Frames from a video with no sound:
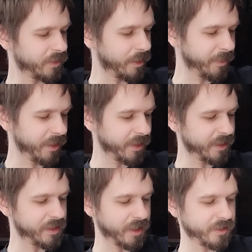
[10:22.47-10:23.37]
I'm not
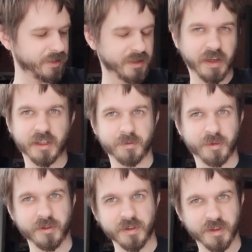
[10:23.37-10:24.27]
like a necklace
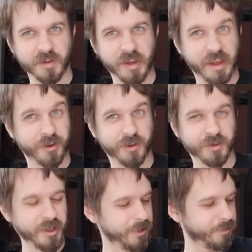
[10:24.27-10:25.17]
expert at all,